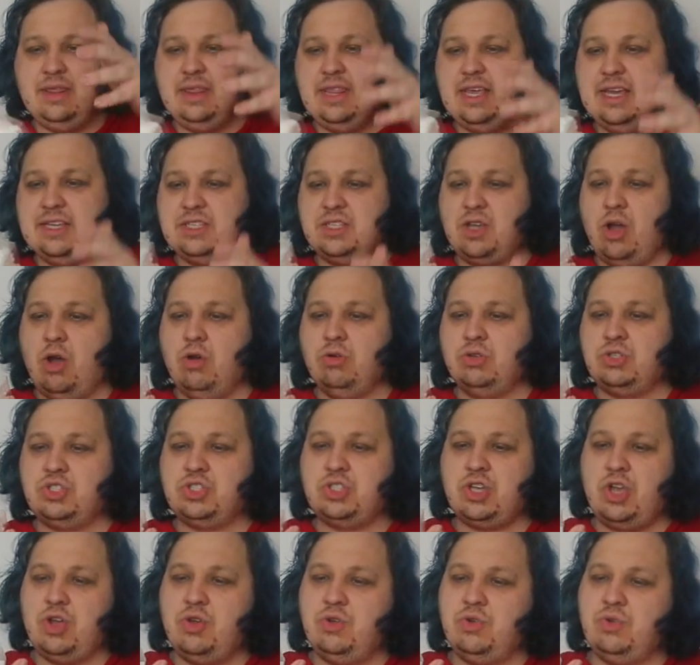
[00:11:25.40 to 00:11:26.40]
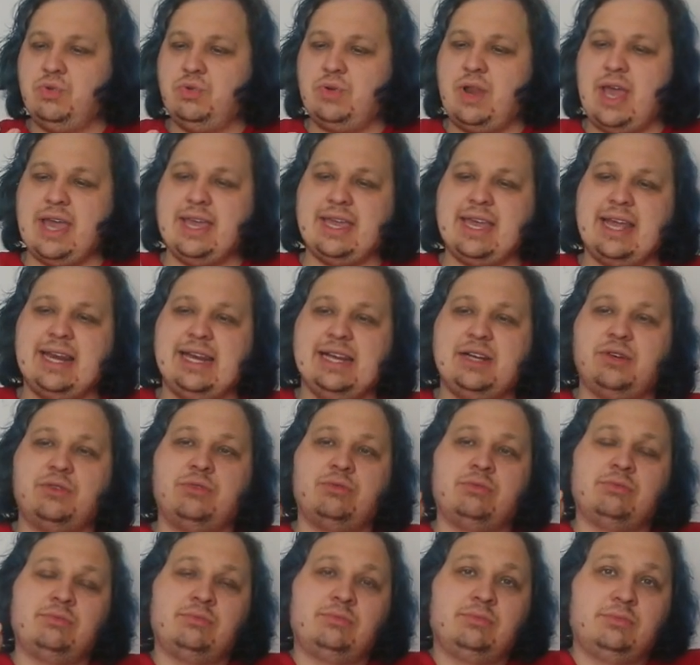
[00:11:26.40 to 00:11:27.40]
There's also like a
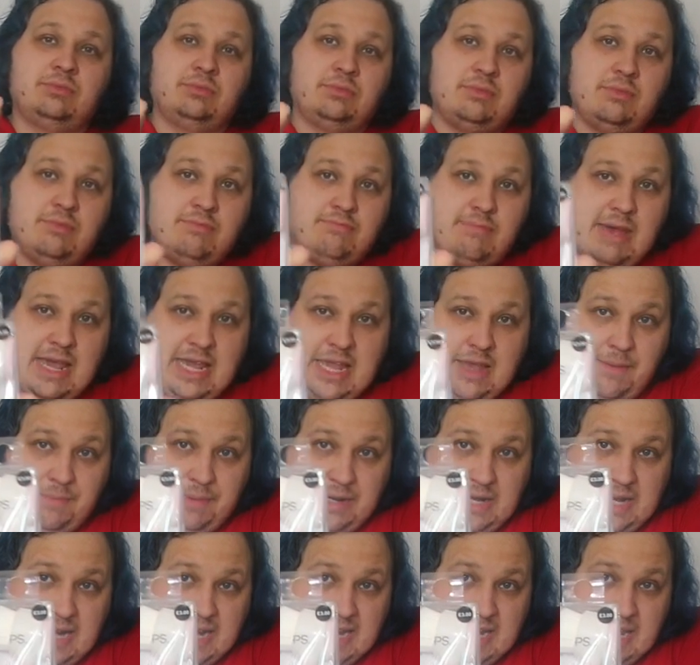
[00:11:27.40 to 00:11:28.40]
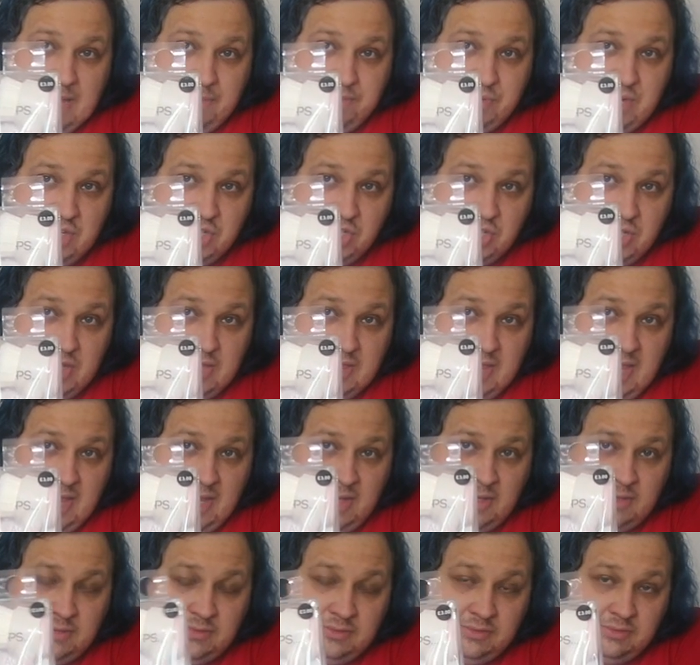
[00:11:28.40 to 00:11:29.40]
little makeup cleaning brush in
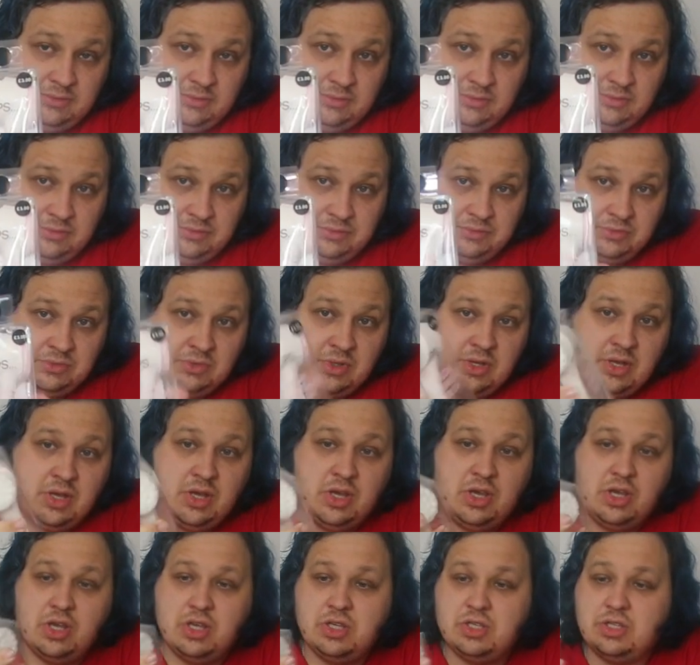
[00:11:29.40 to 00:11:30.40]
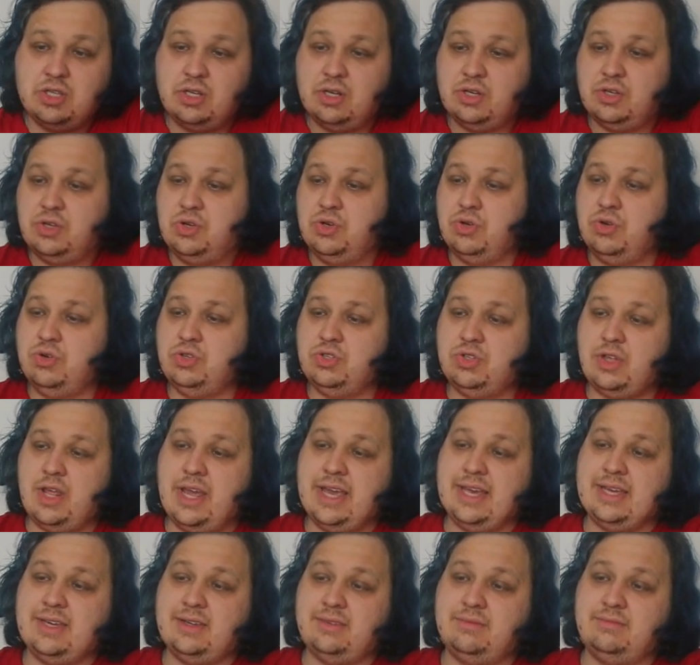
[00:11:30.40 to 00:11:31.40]
there. It's kind of cool. So
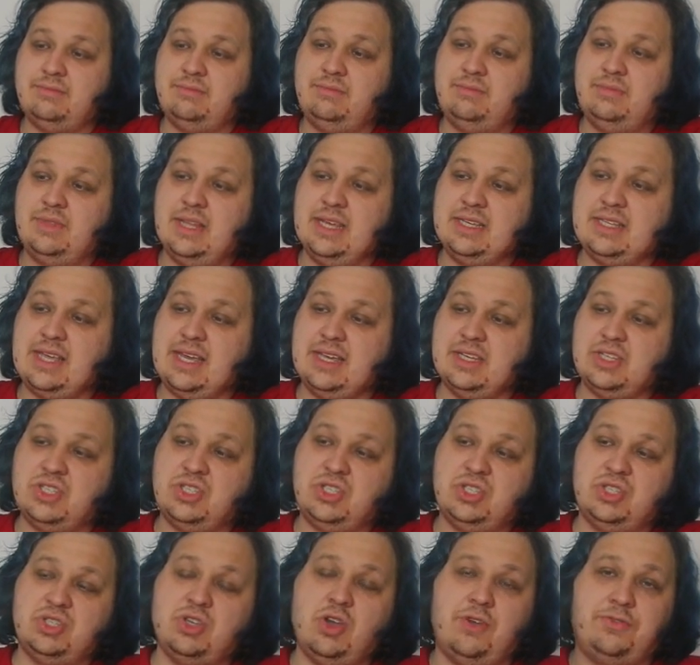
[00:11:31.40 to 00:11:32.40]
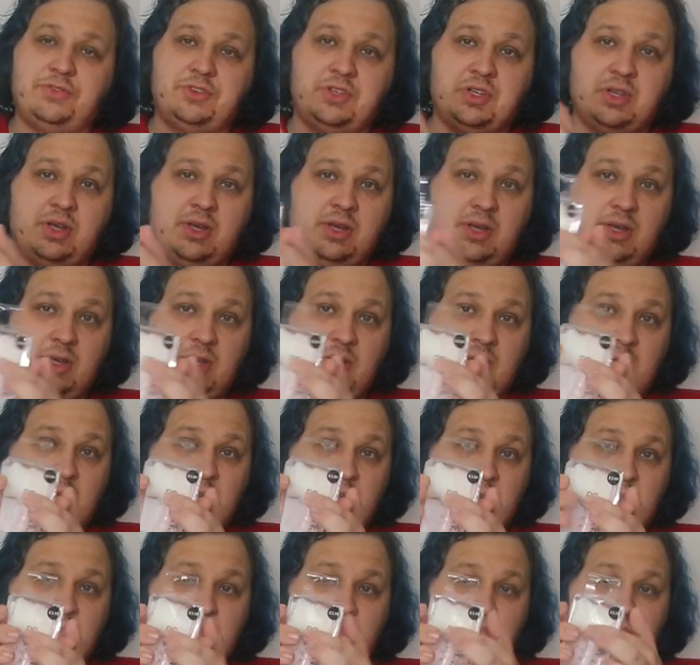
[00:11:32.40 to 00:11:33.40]
like there's like a soft
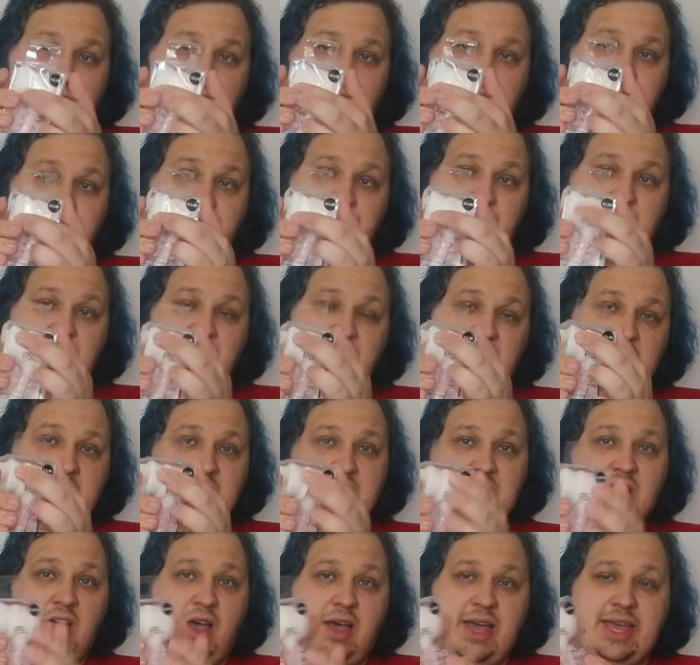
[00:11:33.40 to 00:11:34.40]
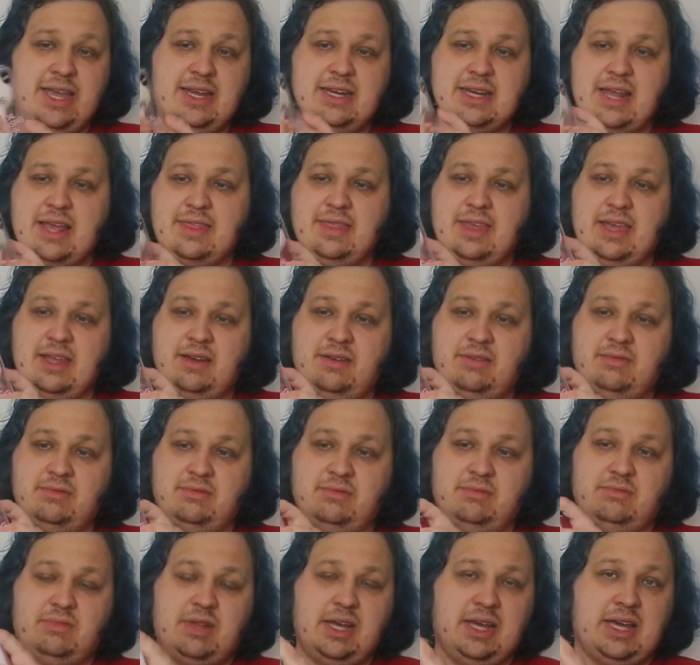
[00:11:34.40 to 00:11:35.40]
brushy side and then
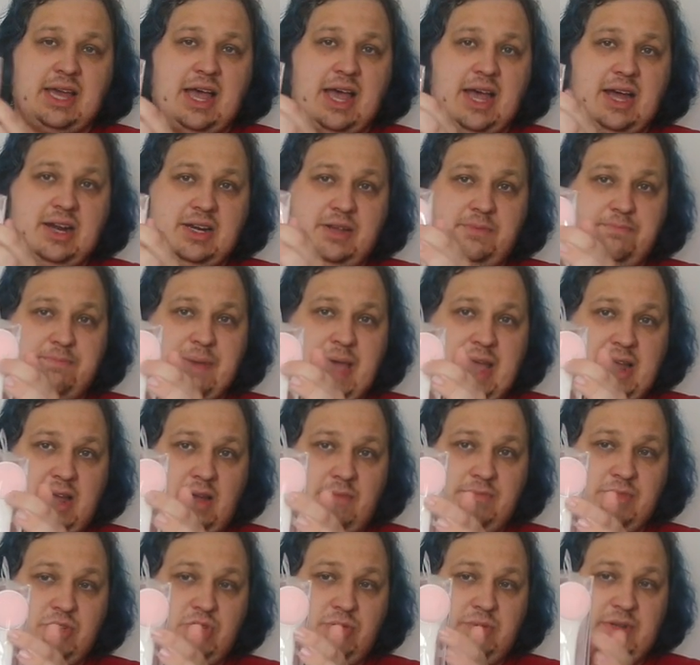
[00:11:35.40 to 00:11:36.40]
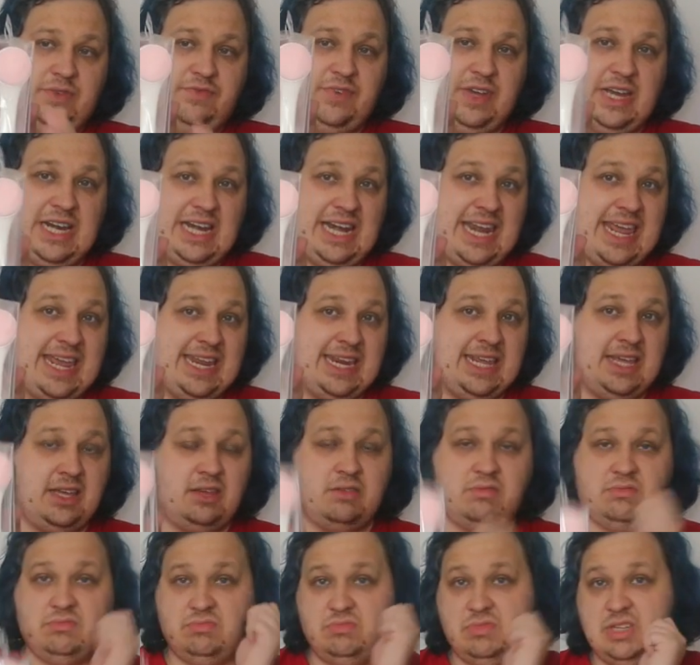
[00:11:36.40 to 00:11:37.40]
like a harder back, I'm assuming for
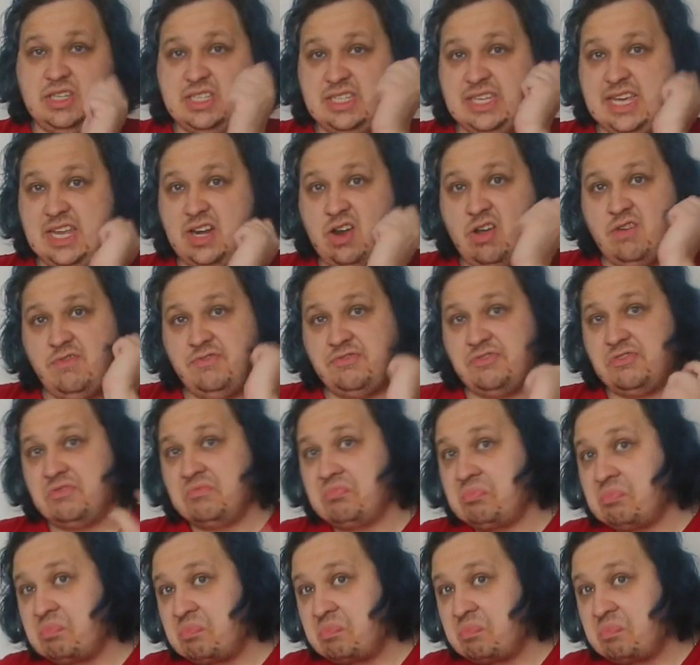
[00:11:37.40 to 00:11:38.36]
cleaning the skin off.